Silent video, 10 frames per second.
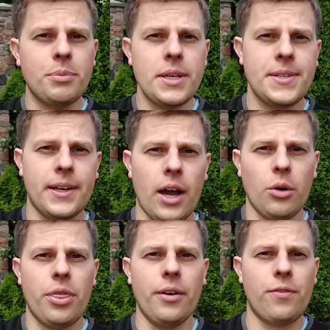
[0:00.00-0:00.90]
Testing
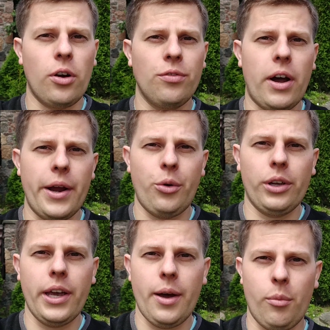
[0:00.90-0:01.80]
out the front
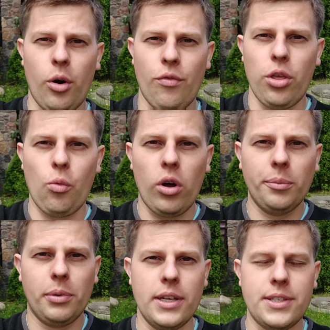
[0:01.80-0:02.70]
firing camera of the
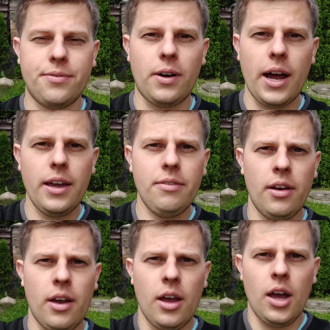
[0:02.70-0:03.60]
OnePlus 5
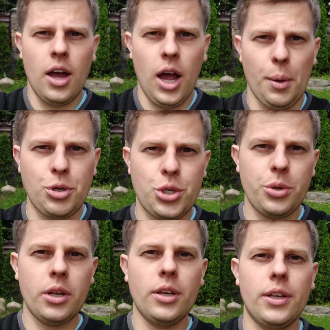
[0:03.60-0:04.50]
I'm
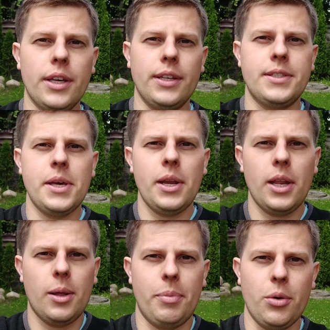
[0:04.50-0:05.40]
shooting in
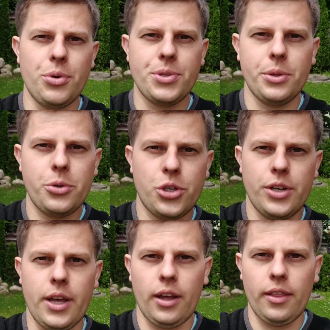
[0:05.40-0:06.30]
1080p
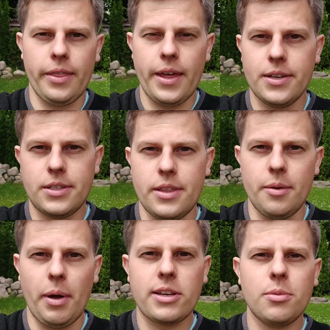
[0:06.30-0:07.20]
resolution and that is the
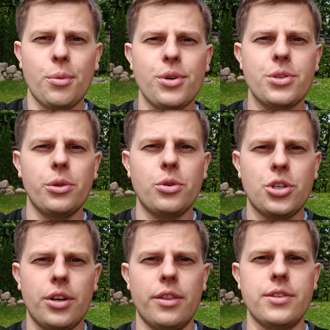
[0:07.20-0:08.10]
maximum
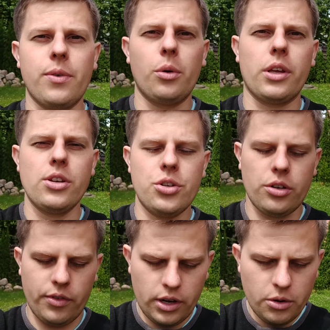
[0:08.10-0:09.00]
resolution this phone can shoot
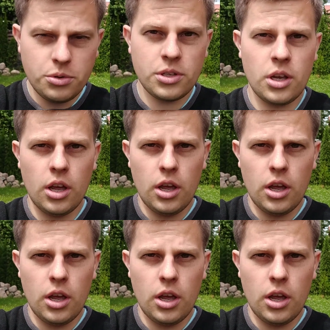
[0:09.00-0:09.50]
videos